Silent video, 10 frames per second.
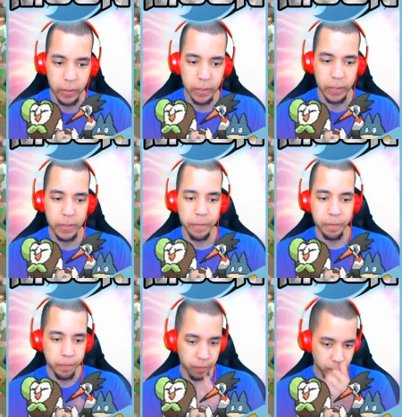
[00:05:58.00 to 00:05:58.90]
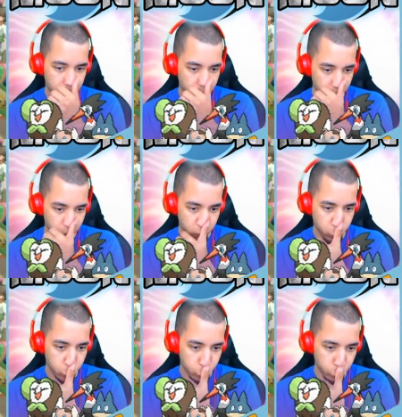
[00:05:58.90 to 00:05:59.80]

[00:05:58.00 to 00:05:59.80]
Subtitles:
[no speech]